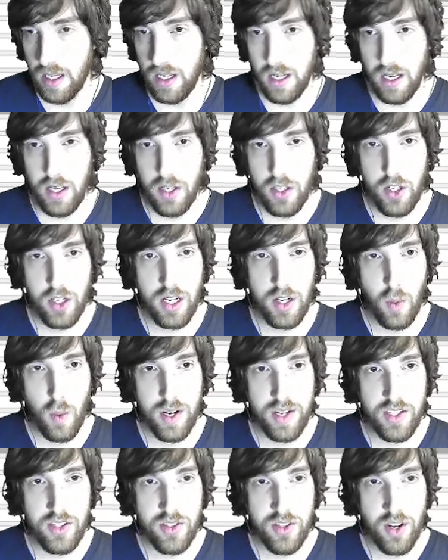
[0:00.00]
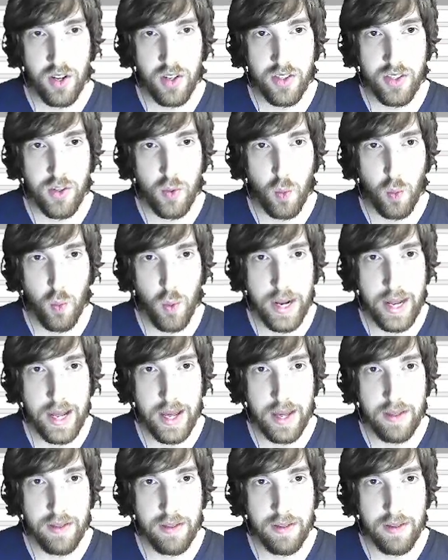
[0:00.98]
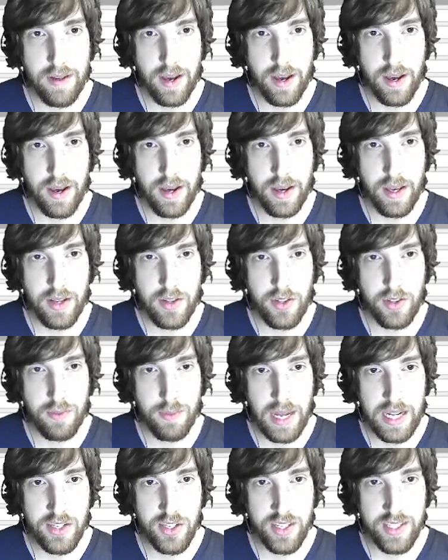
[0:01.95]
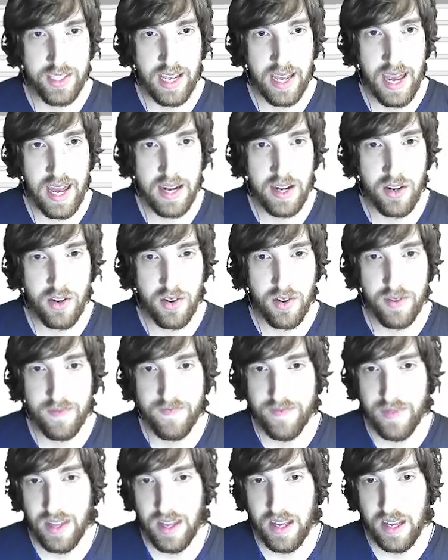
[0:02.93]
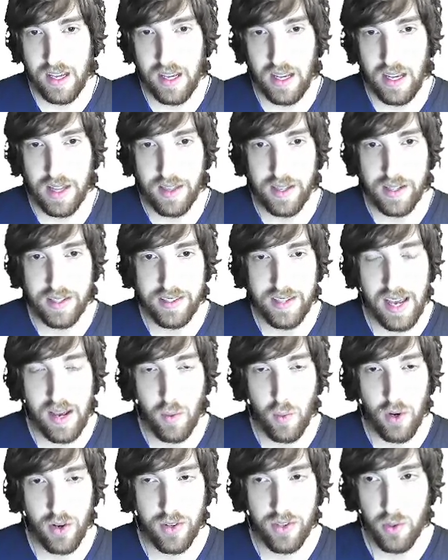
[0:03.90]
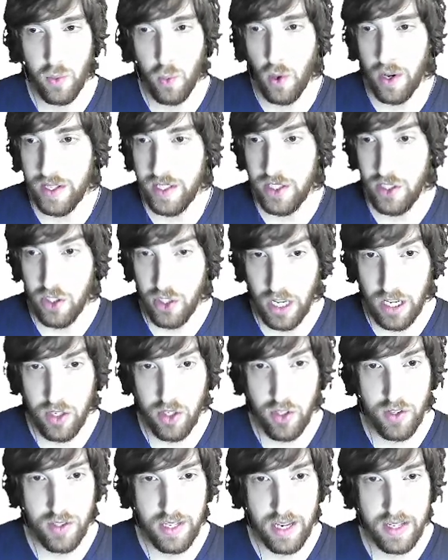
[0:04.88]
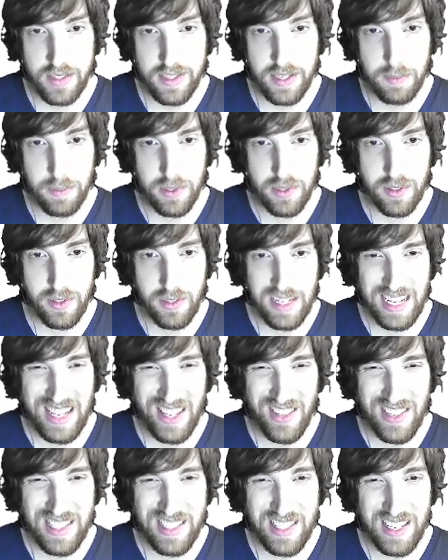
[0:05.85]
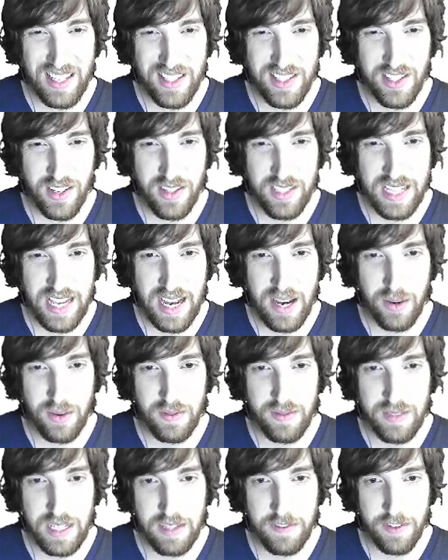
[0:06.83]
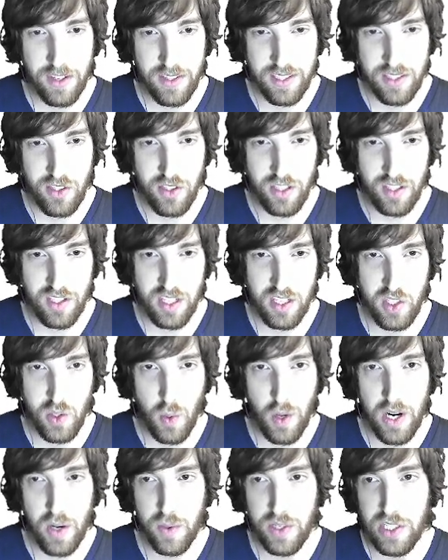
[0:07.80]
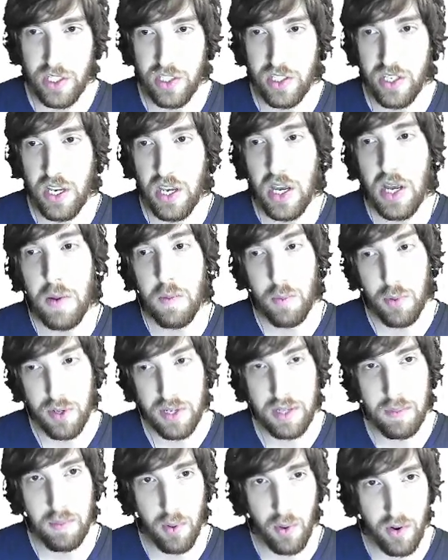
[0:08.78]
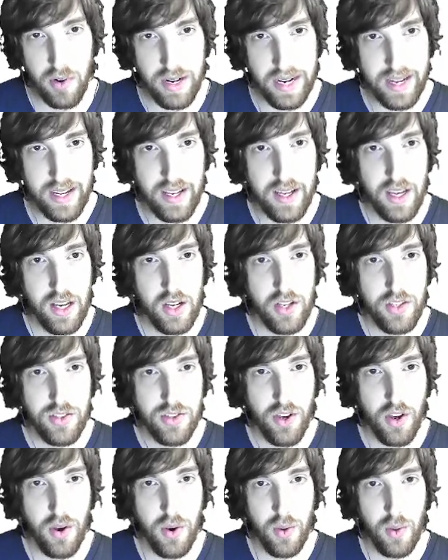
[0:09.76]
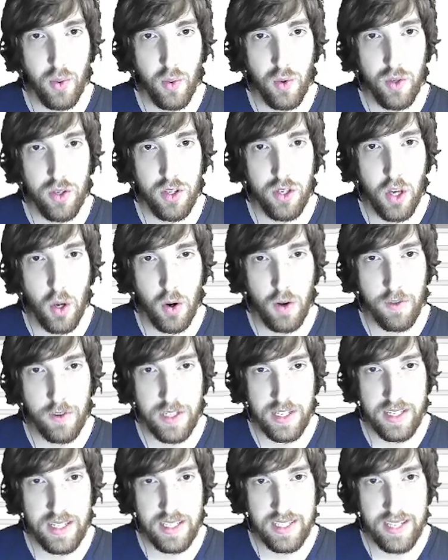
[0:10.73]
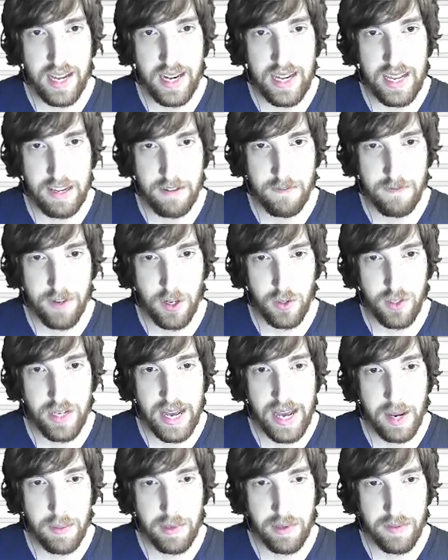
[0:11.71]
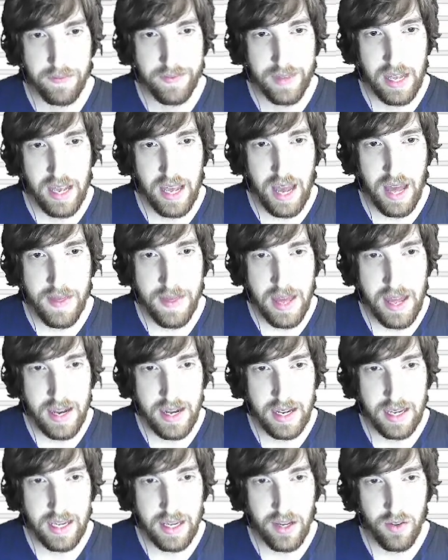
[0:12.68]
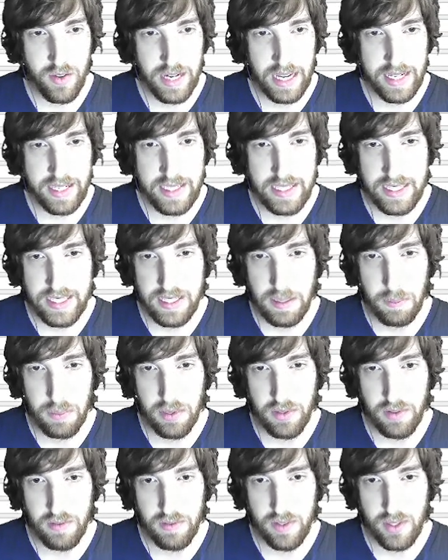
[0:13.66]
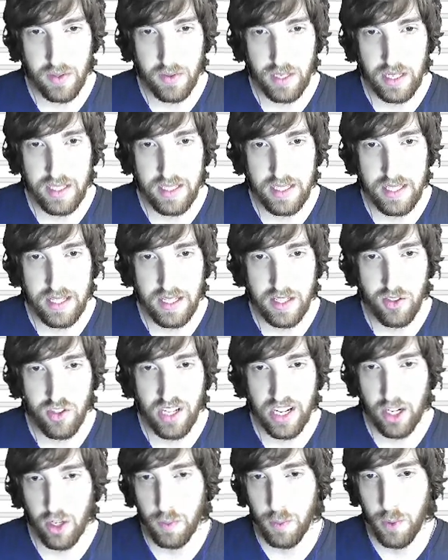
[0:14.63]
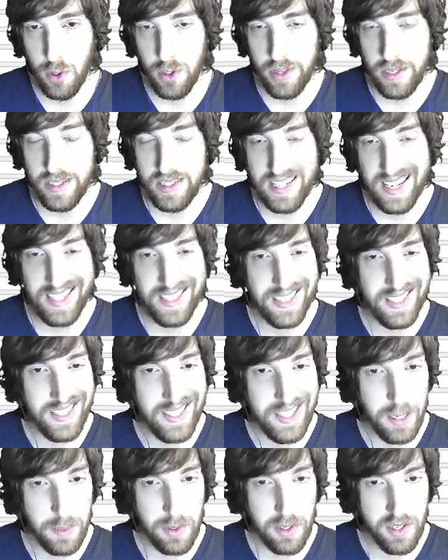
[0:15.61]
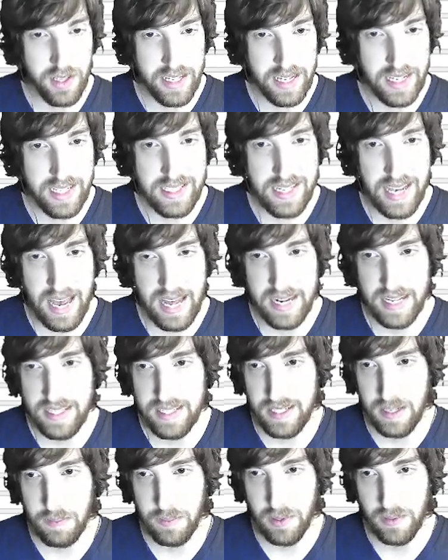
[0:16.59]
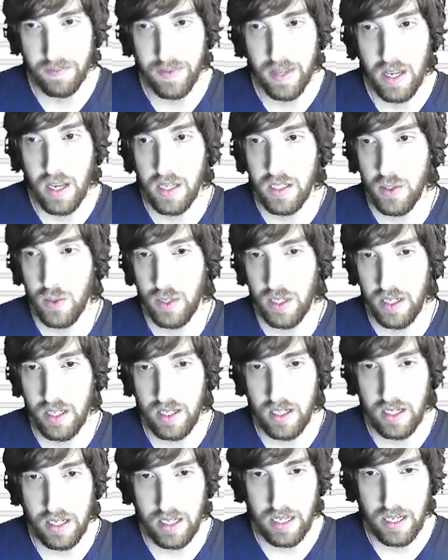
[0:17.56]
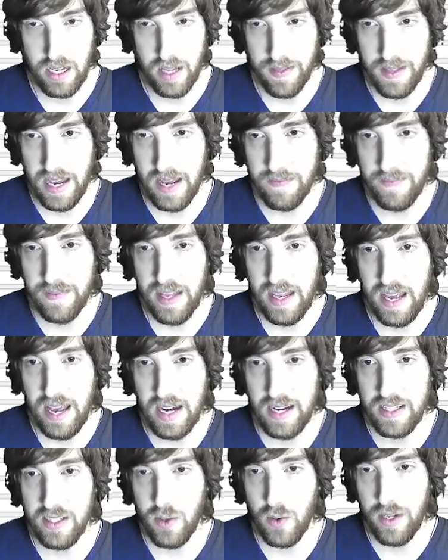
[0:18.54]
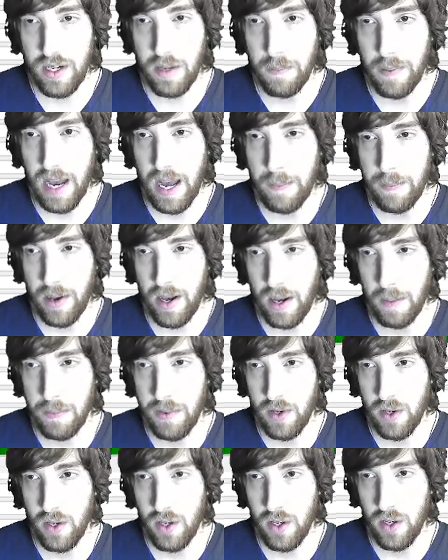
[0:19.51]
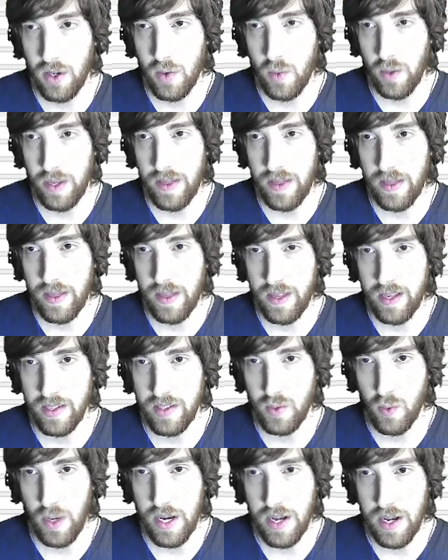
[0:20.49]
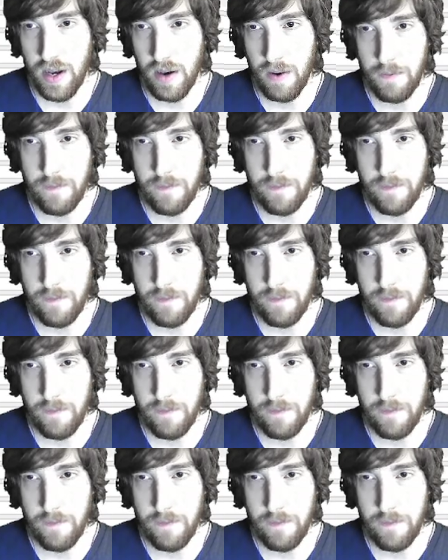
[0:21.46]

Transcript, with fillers: you're going to want to start with uh, in your magic set editor in the set where you want to change your set symbol. You can see it starts out default is just a square, which is pretty boring. So go over to the set info tab and then here next to symbol, you can see this checkerboard that says double click to edit symbol. So we're going to click on that and it's going to pop up with this window.